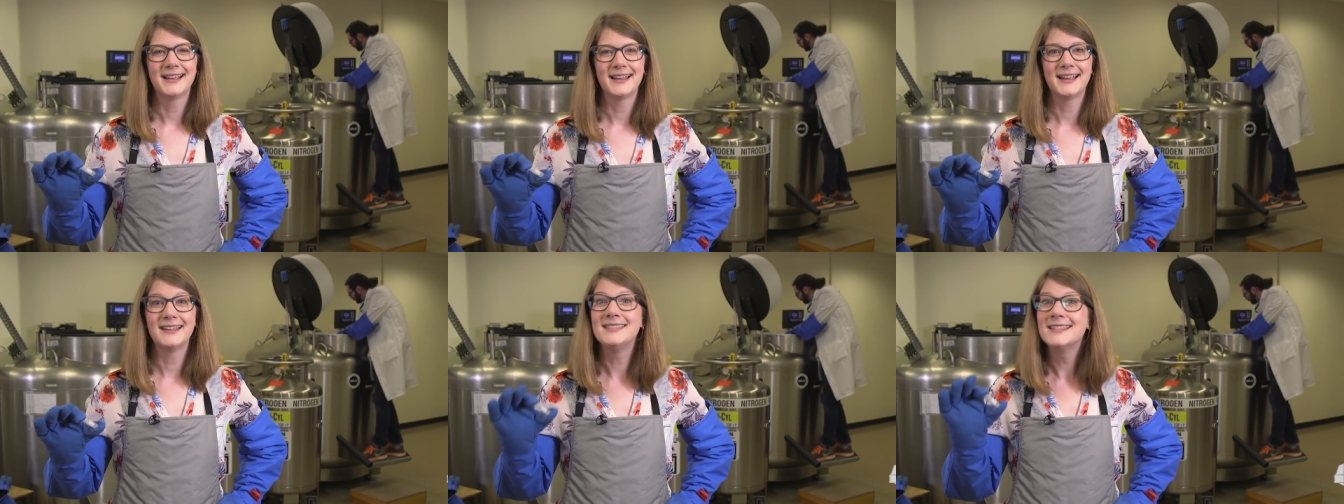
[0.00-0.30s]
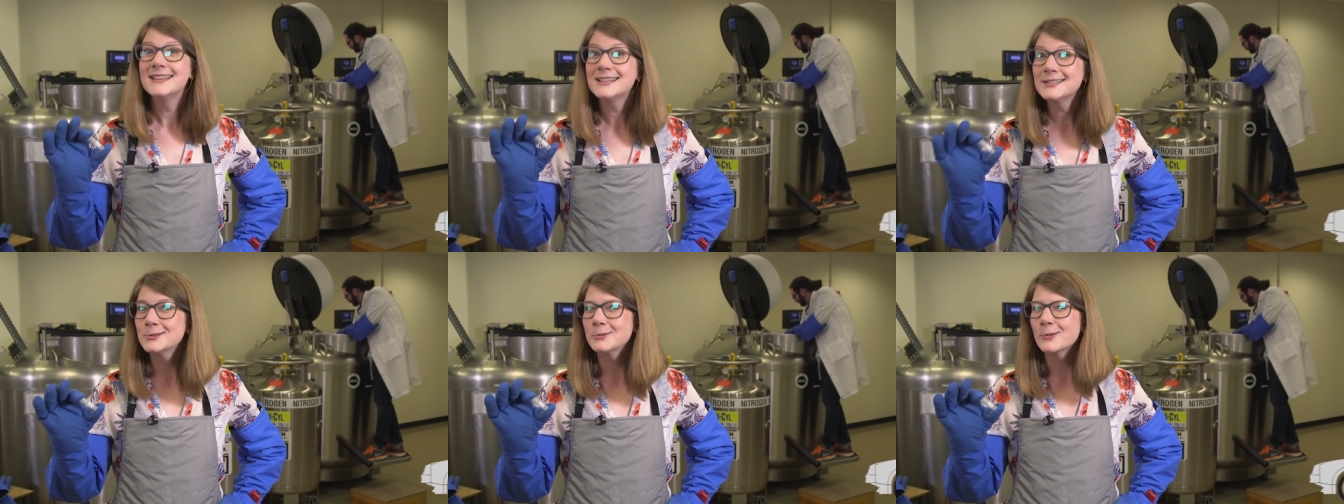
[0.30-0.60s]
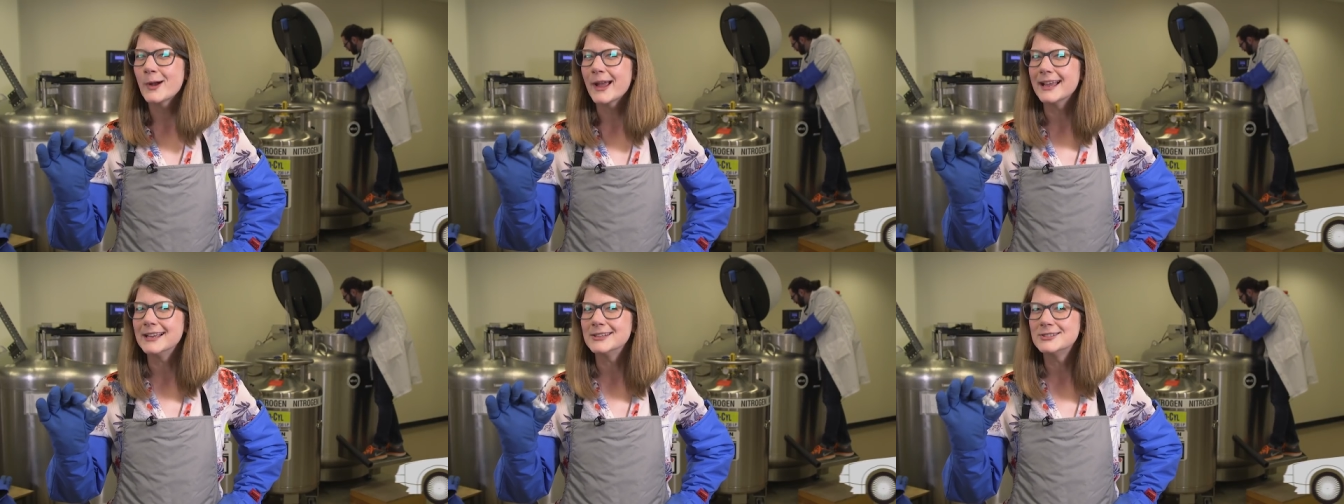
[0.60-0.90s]
In this
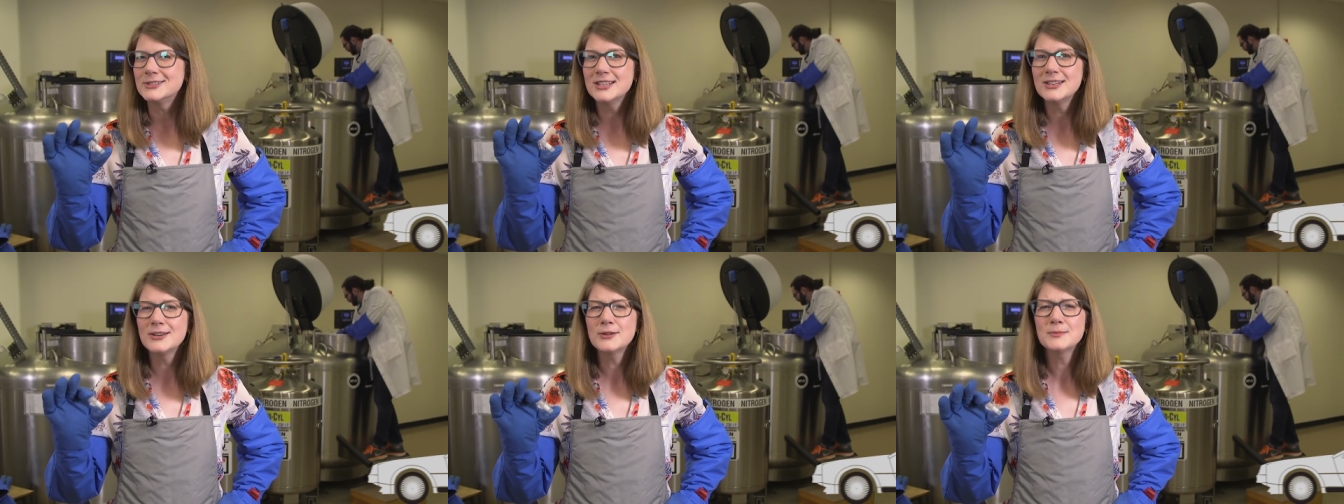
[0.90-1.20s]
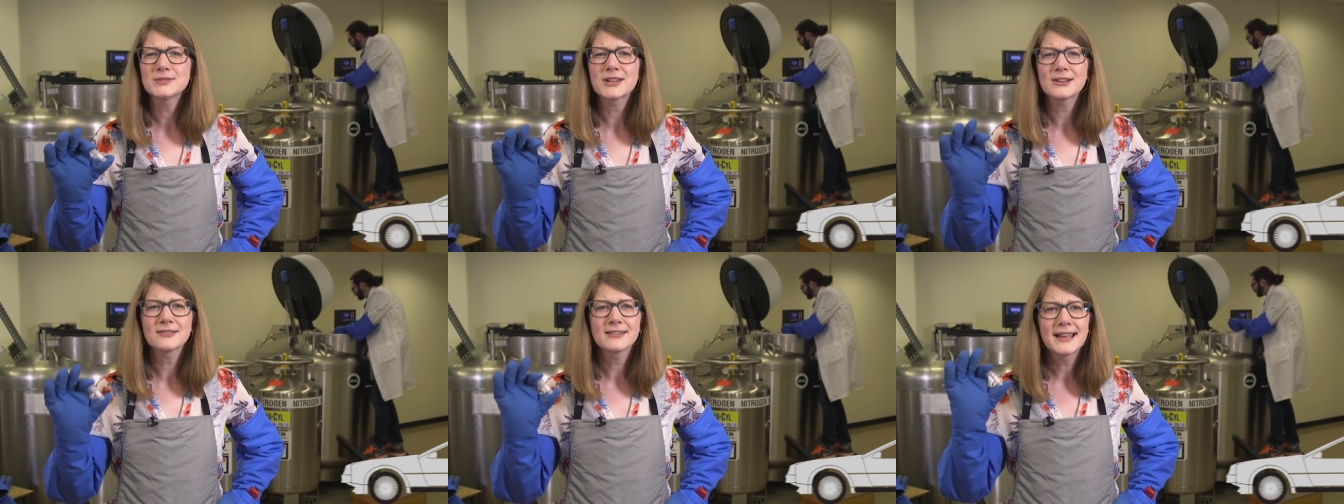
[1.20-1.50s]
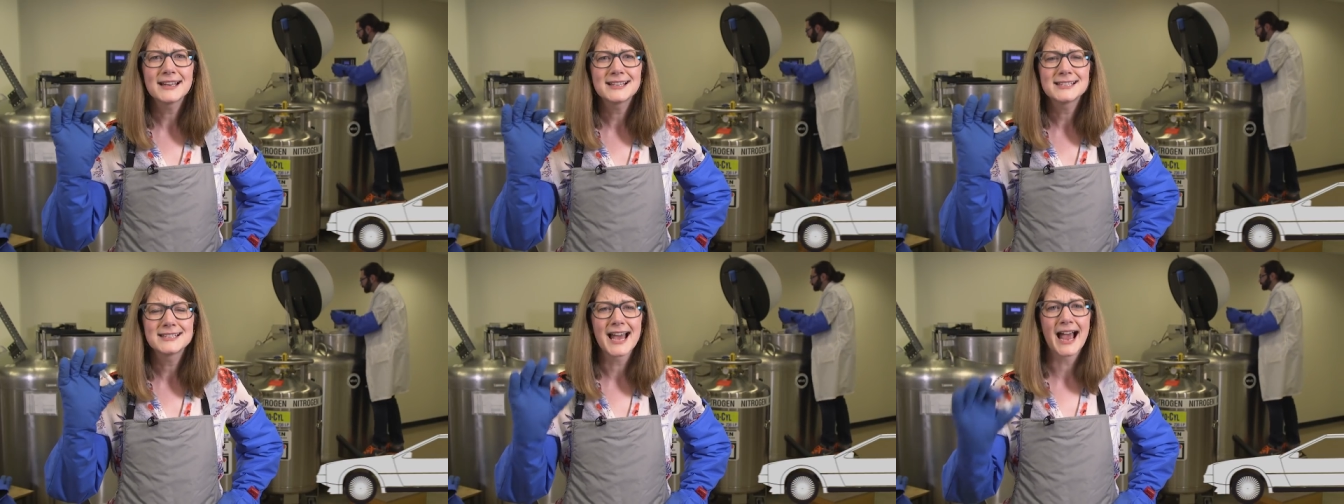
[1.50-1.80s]
way, genomes are
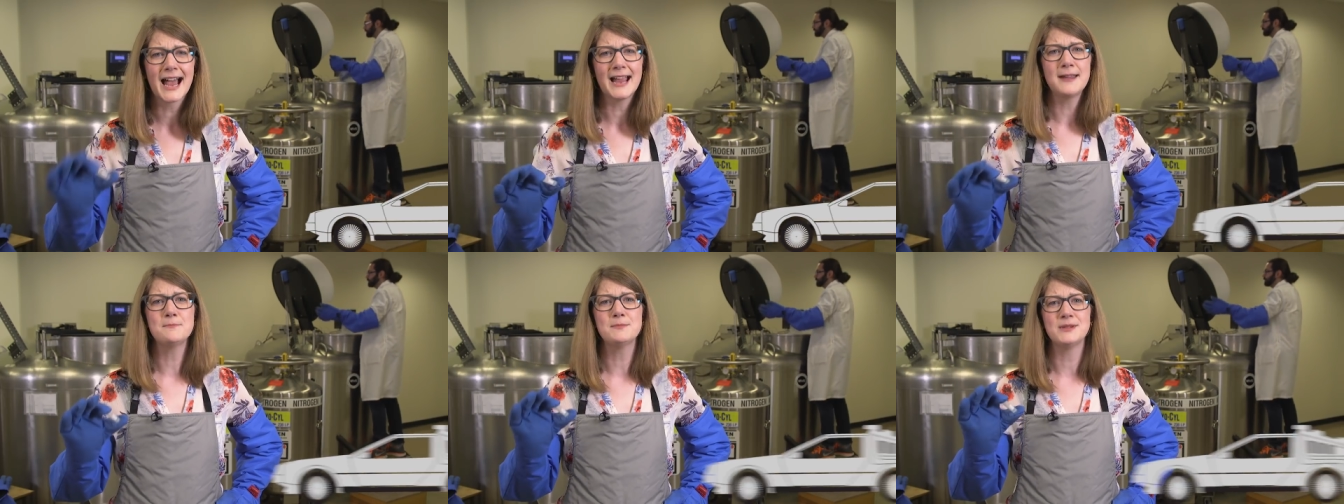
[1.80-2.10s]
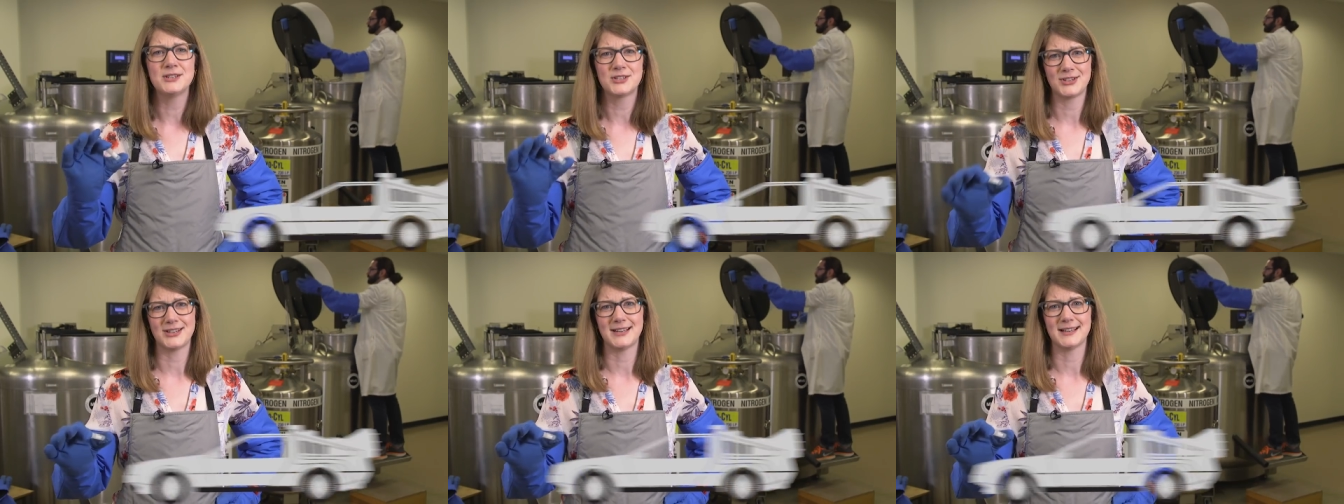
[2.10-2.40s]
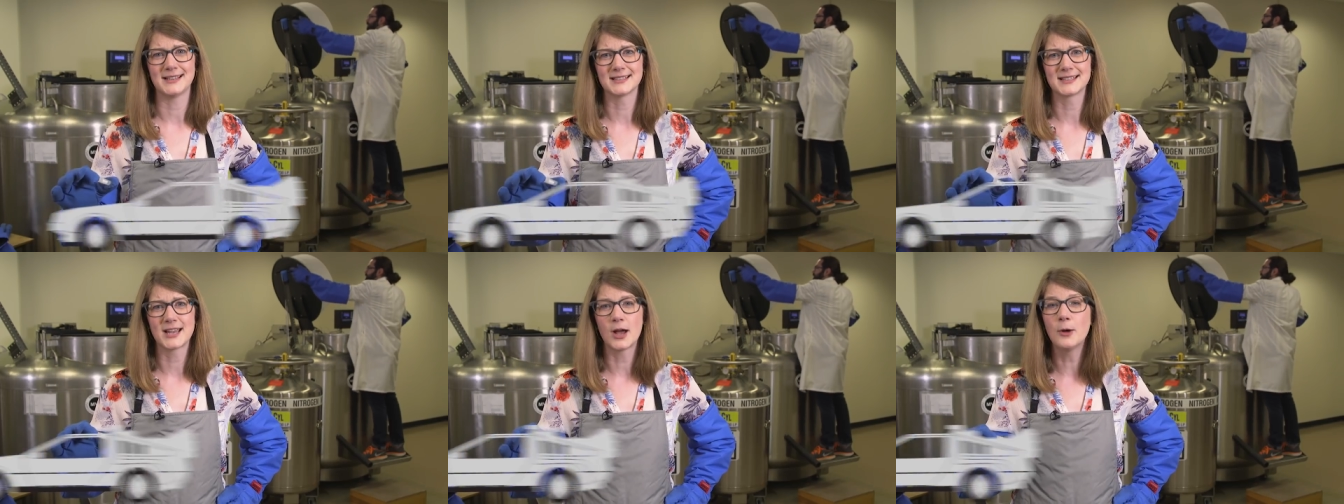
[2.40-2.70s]
like time
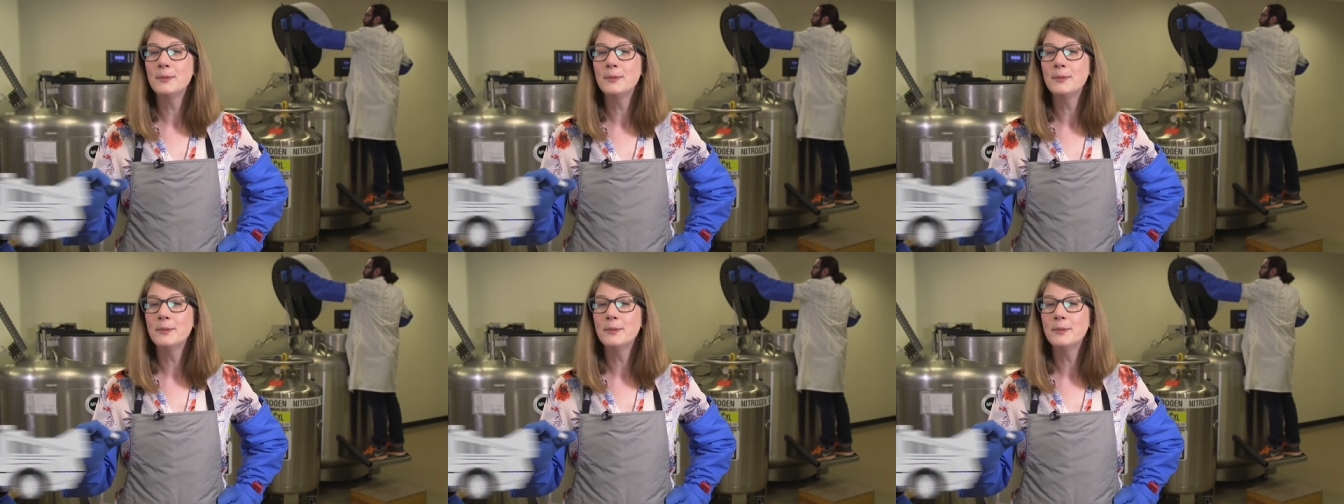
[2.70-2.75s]
machines,